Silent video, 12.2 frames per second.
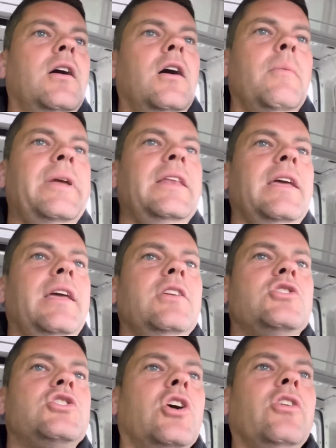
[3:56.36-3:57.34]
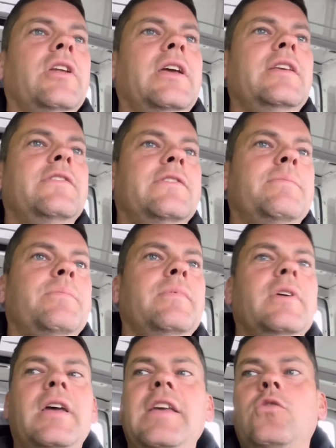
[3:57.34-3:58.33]
I mean, John he's
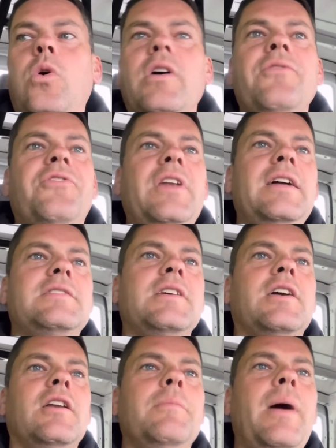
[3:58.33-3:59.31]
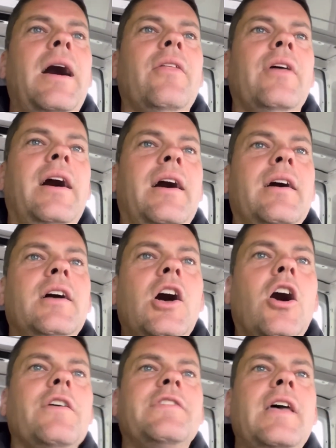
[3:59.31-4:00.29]
quite fanatical about that.
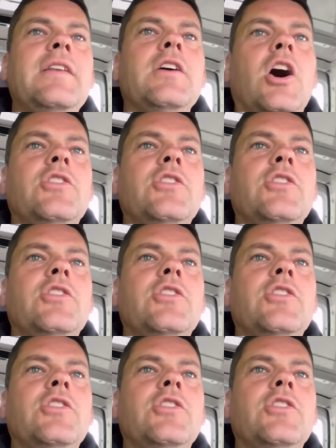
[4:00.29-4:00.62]
I said, I